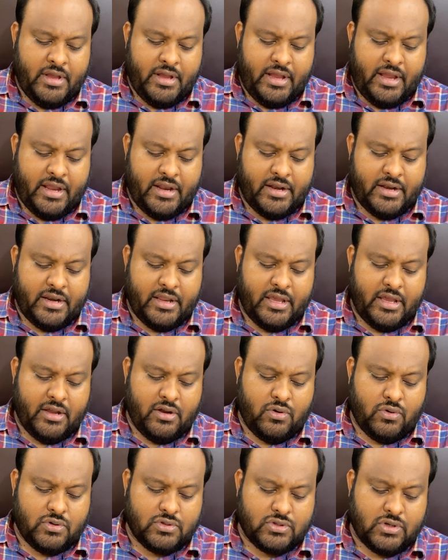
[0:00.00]
And he
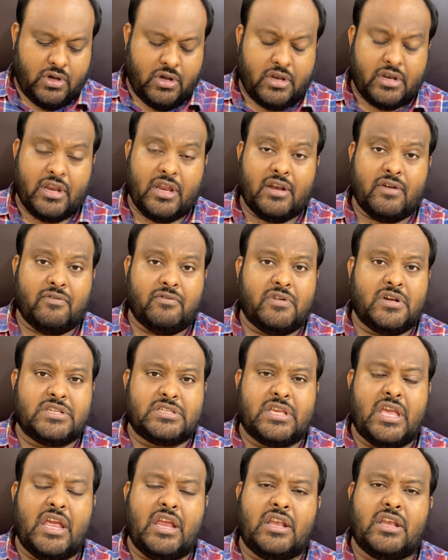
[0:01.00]
goes on in
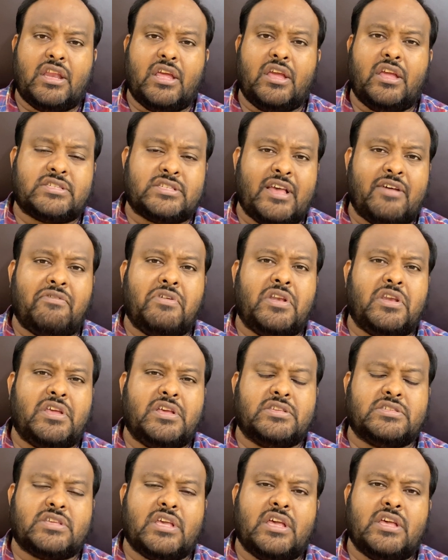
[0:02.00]
verse 87,
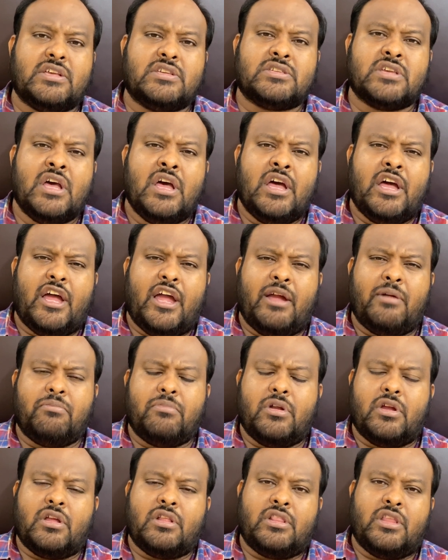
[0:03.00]
he says,
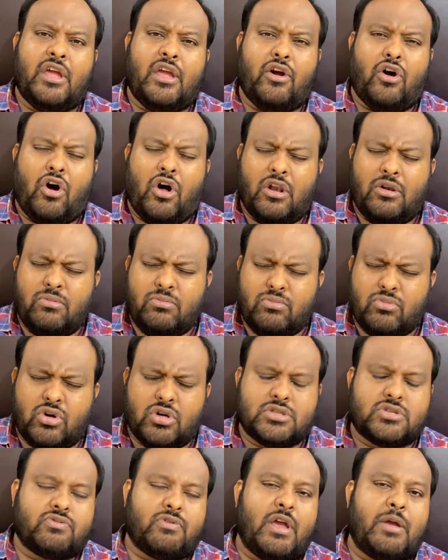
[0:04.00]
"And they
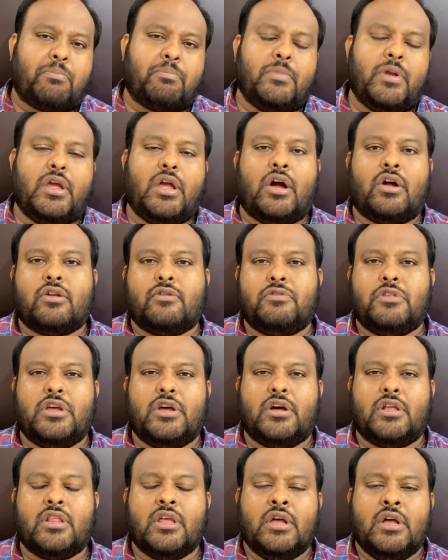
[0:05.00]
almost wiped me out of the
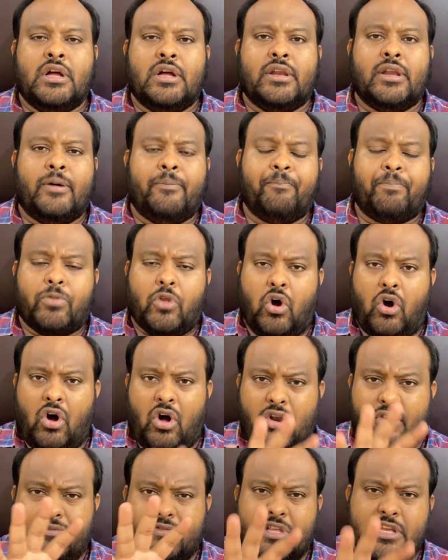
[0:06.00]
earth." Now,
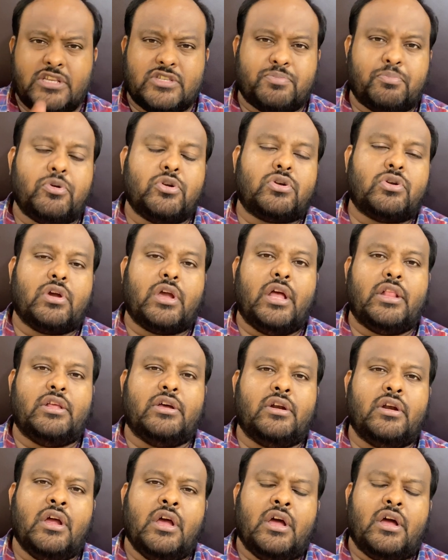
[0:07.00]
all of these put
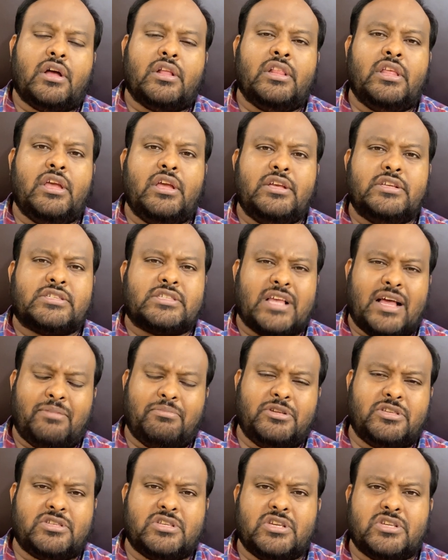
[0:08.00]
together, the
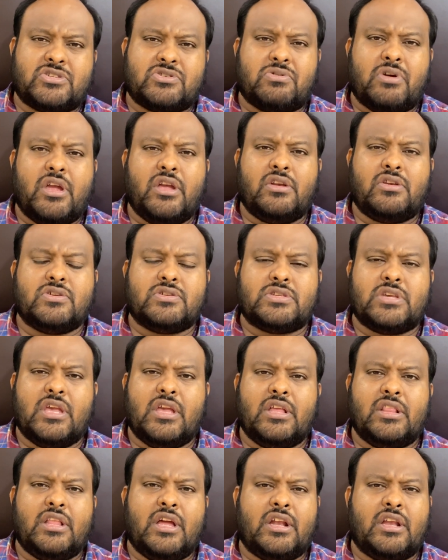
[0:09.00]
psalmist is trying to say
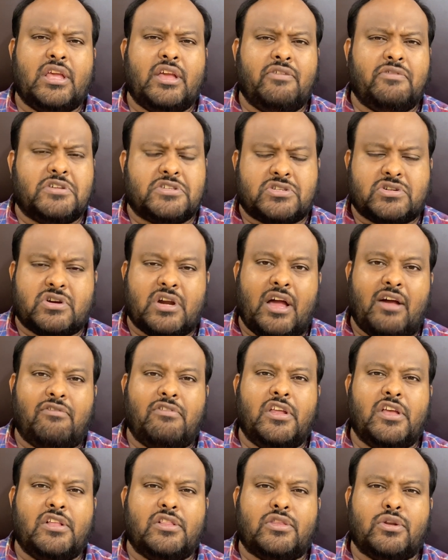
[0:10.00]
that he was
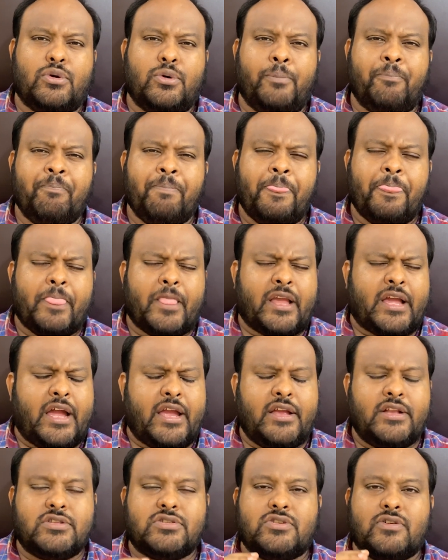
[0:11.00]
traveling through
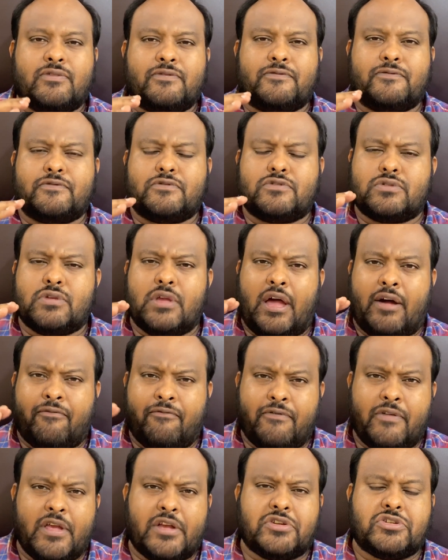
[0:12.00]
kinds of
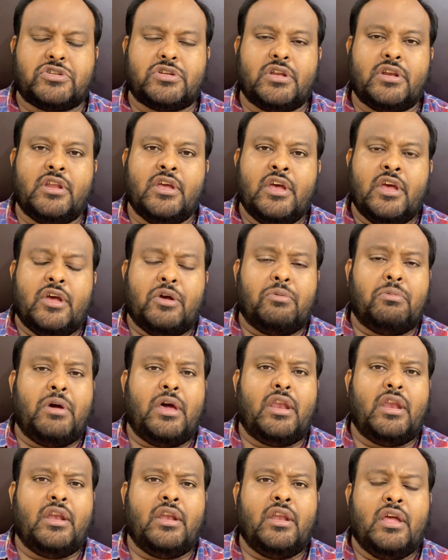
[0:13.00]
affliction
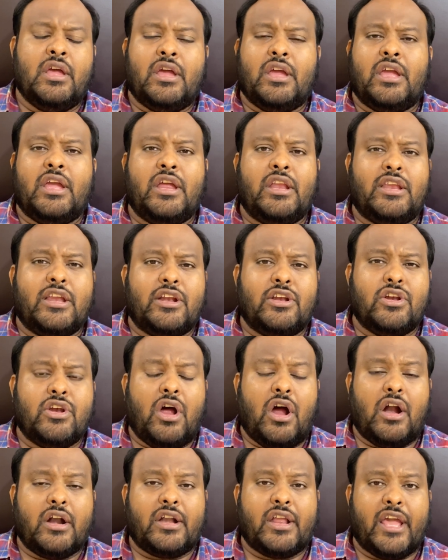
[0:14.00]
wherein he did
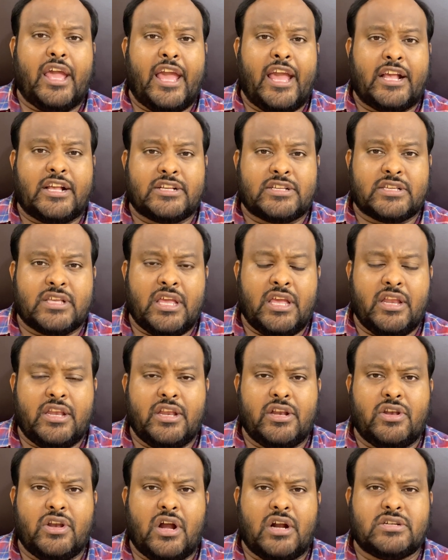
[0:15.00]

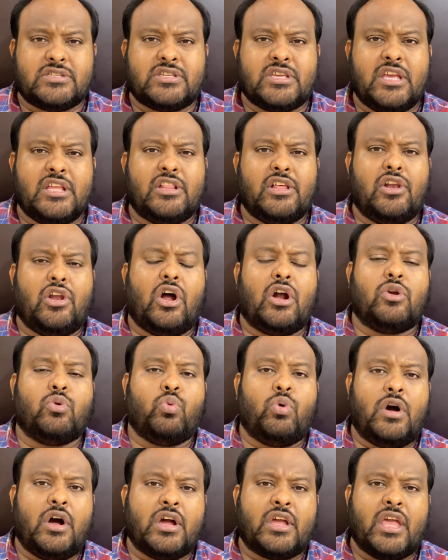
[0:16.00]
not see the Lord
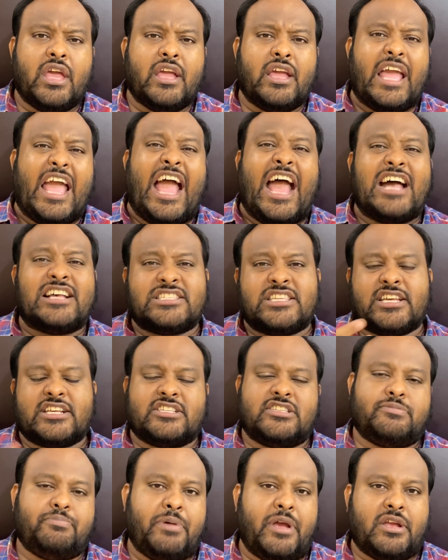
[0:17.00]
working as
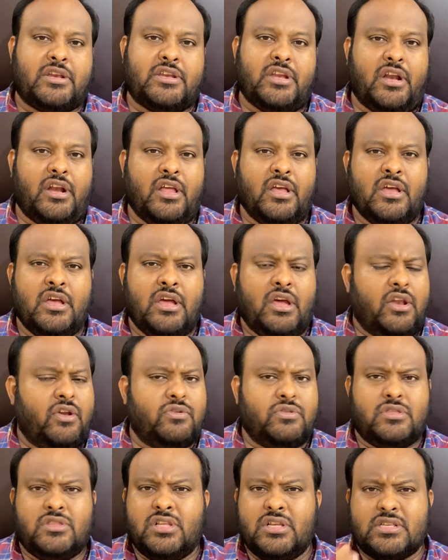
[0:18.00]
expected. Now,
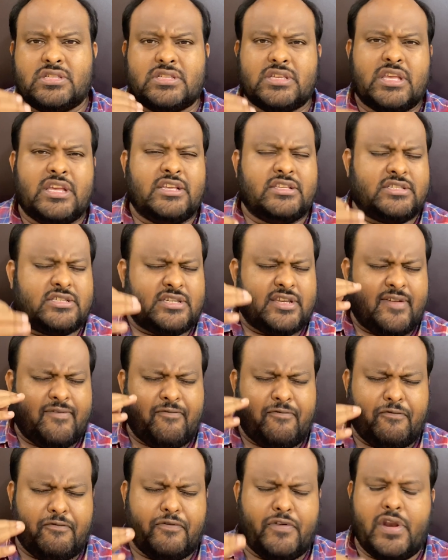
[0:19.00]
this is
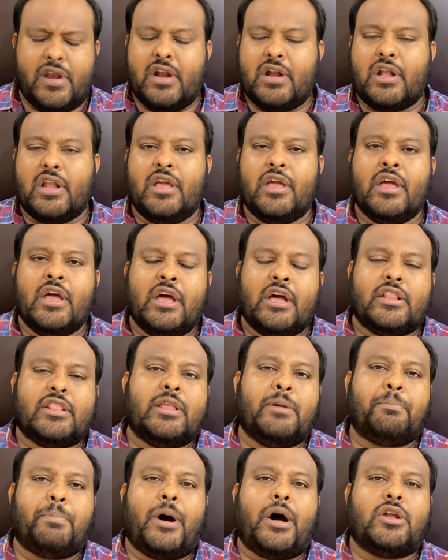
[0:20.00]
definitely
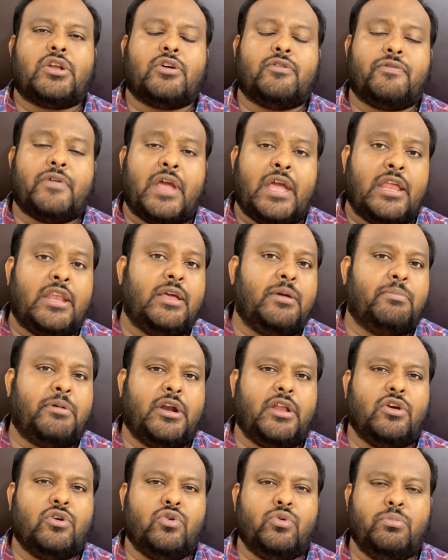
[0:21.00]
the part of
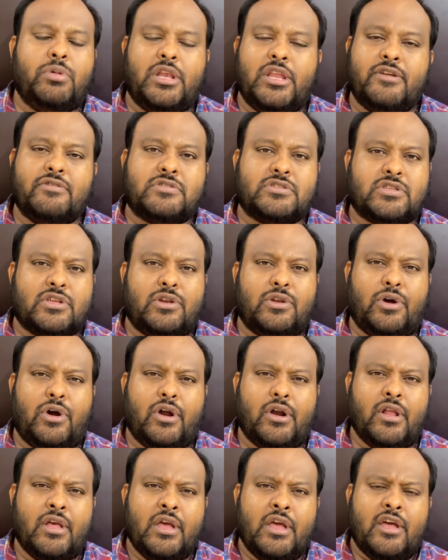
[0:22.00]
anybody who believes the Lord.